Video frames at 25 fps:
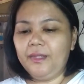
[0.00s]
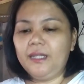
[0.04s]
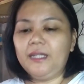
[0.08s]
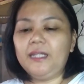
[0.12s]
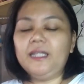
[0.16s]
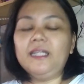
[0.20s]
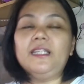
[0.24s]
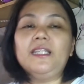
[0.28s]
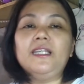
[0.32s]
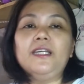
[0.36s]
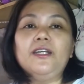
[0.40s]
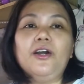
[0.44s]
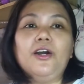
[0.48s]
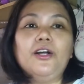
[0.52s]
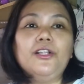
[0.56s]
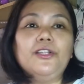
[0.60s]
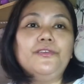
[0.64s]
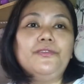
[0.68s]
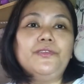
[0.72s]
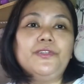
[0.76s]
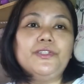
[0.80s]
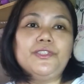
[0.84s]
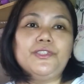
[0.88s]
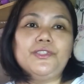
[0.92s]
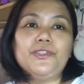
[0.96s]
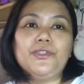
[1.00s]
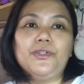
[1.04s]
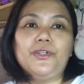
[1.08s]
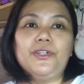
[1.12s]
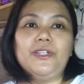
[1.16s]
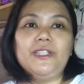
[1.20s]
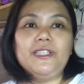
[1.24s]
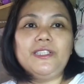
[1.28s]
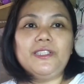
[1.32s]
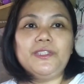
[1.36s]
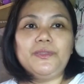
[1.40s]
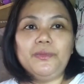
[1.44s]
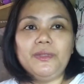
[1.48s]
reading all of the
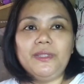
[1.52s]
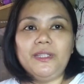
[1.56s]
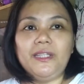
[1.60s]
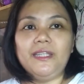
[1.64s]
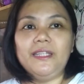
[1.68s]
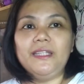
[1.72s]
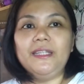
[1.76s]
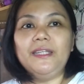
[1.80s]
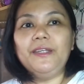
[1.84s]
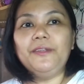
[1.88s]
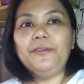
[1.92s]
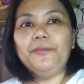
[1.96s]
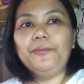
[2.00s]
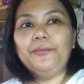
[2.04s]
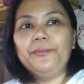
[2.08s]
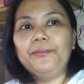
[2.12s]
stories within it.